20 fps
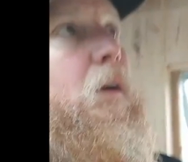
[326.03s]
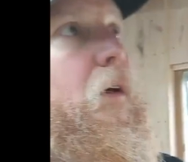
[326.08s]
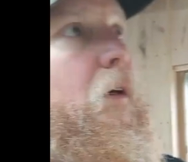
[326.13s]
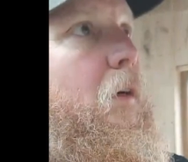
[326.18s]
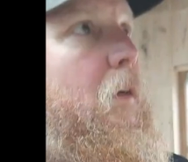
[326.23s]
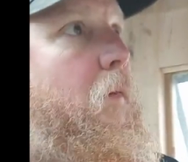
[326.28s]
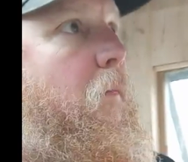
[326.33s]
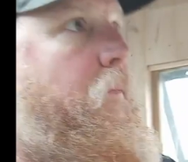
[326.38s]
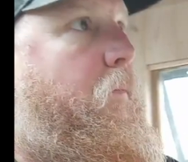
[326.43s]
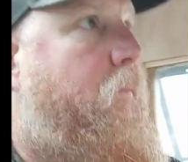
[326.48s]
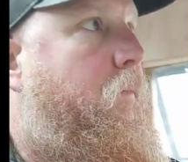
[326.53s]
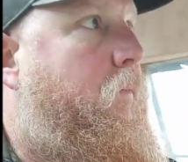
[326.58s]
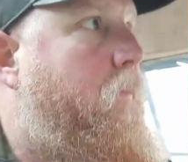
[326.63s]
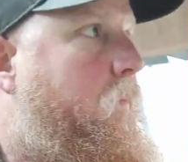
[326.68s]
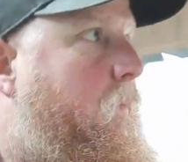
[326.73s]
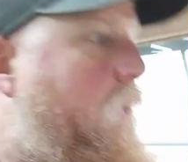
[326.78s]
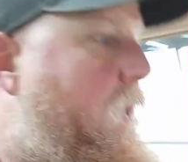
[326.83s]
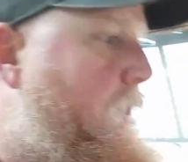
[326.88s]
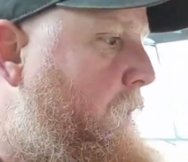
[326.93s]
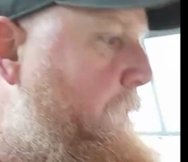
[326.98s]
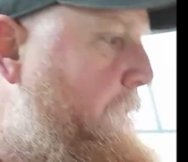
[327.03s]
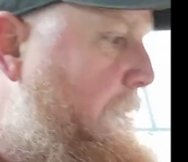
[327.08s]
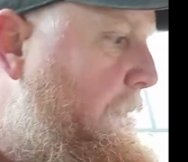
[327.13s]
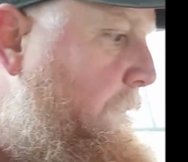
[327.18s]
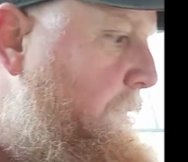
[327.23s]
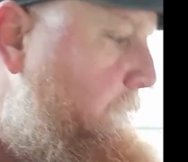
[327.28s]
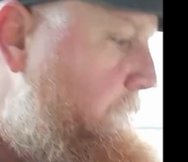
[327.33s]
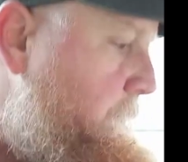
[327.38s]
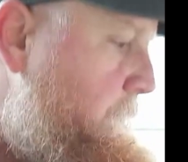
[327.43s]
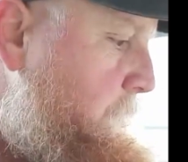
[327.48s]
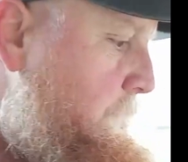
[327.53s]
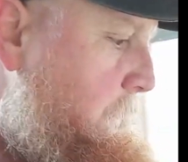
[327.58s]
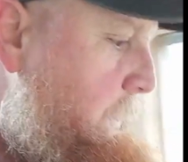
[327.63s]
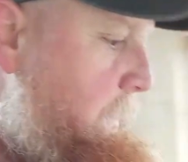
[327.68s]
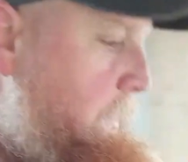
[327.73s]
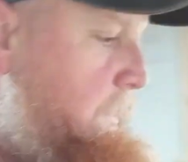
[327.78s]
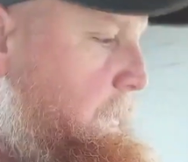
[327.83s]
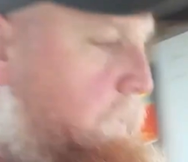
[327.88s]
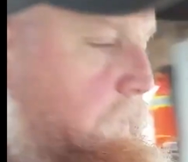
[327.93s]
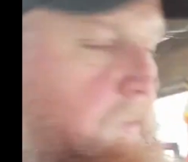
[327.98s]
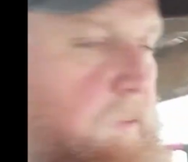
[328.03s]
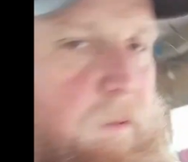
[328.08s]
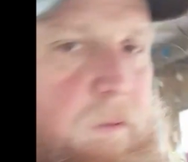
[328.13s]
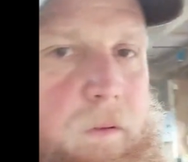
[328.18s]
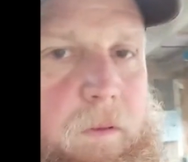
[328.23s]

about kind of